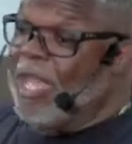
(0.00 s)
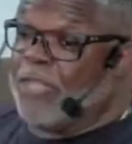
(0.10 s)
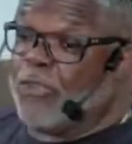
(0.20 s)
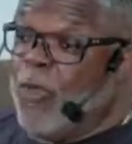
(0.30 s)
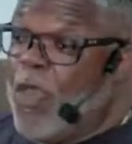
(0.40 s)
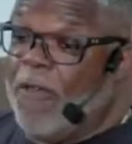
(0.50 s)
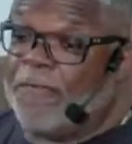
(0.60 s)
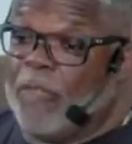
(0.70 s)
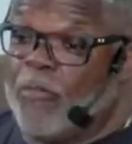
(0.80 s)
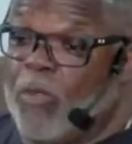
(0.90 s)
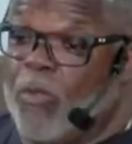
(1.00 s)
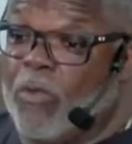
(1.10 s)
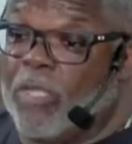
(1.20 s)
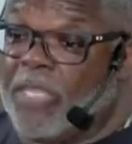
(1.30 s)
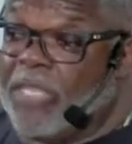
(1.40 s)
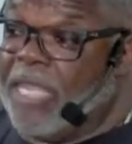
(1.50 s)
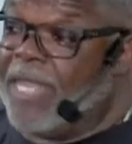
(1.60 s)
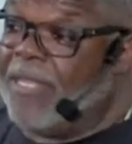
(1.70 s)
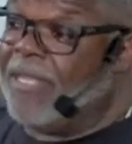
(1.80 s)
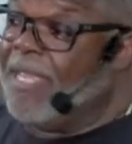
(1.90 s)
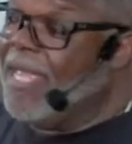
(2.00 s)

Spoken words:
Too often we want to sit,